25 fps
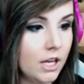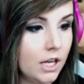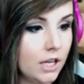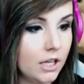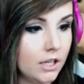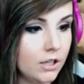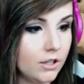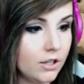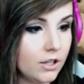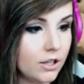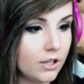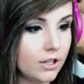
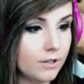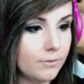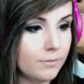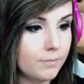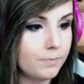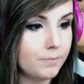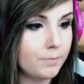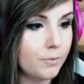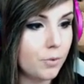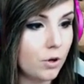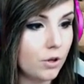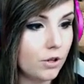You're gonna
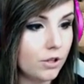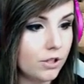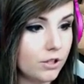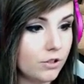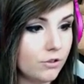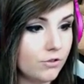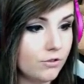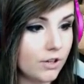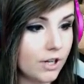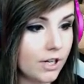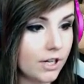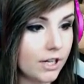pull the
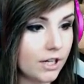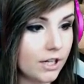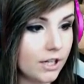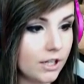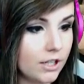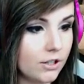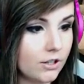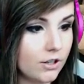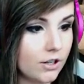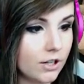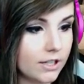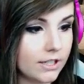trigger,
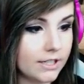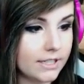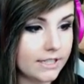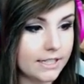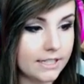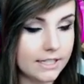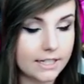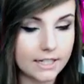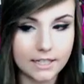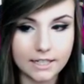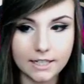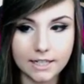you're gonna
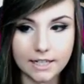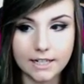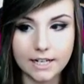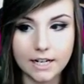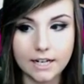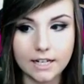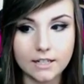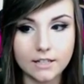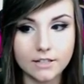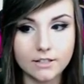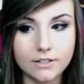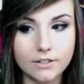see that the
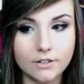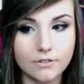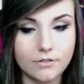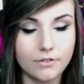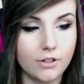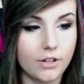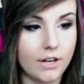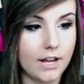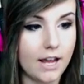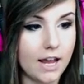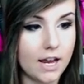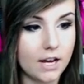knuckles of
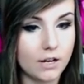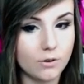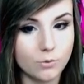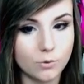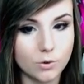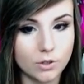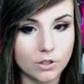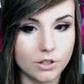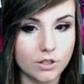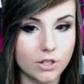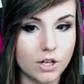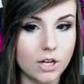your hand
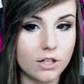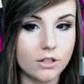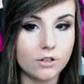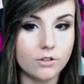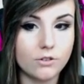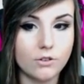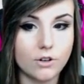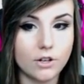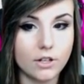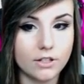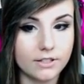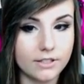will not
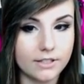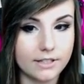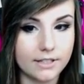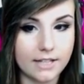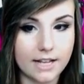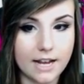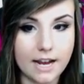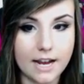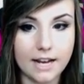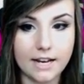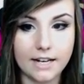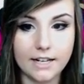cross the
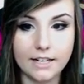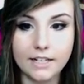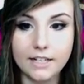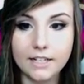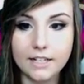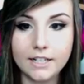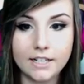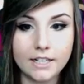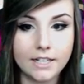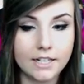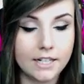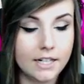line,
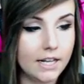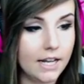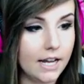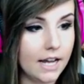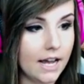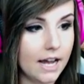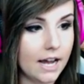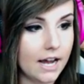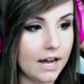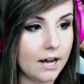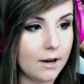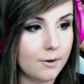
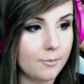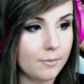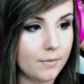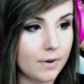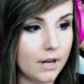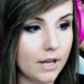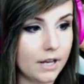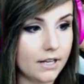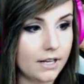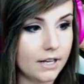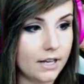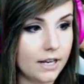
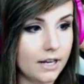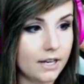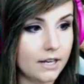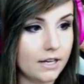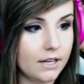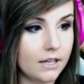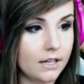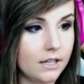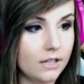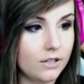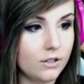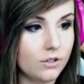and
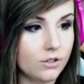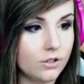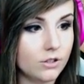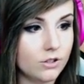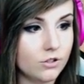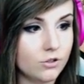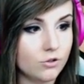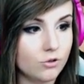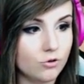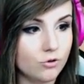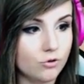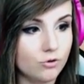then you
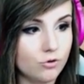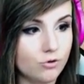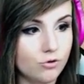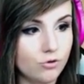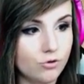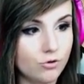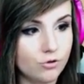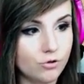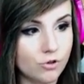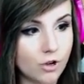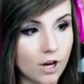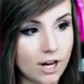just
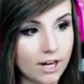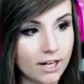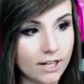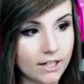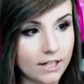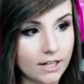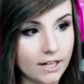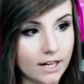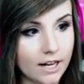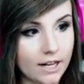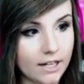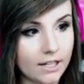
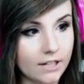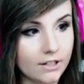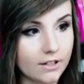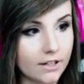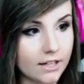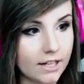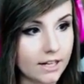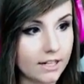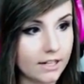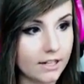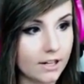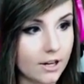run and you
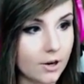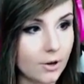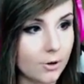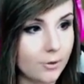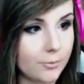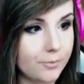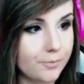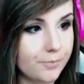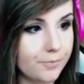let it go.